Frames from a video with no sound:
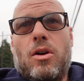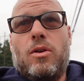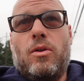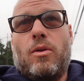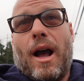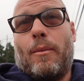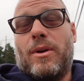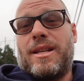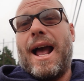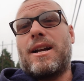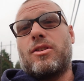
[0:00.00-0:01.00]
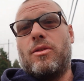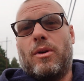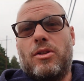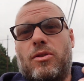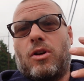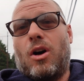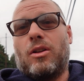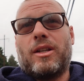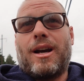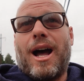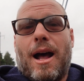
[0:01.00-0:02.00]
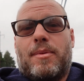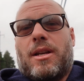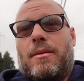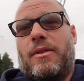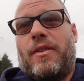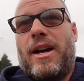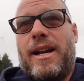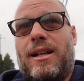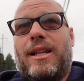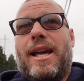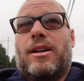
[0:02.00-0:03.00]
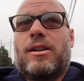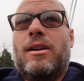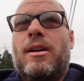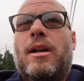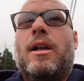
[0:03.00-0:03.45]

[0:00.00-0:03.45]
who was actually the ones who called the cops, come to find out later.